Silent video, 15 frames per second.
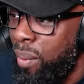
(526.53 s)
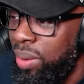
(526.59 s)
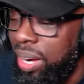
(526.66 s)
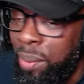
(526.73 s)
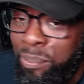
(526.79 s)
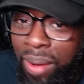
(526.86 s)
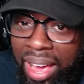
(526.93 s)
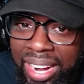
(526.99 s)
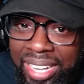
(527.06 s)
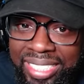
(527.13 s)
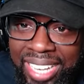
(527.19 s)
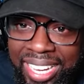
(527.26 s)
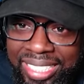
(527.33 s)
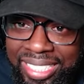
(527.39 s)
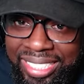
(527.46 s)
I want to
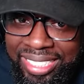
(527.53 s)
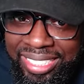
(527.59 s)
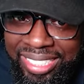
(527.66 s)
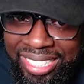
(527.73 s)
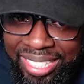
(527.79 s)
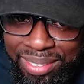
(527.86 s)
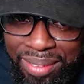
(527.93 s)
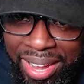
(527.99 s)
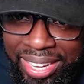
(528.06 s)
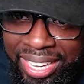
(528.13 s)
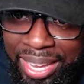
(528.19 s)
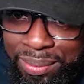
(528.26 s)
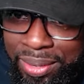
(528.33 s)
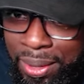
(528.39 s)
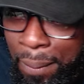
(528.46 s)
apologize to the city of
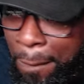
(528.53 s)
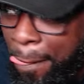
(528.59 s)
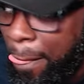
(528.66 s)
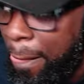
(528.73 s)
Miami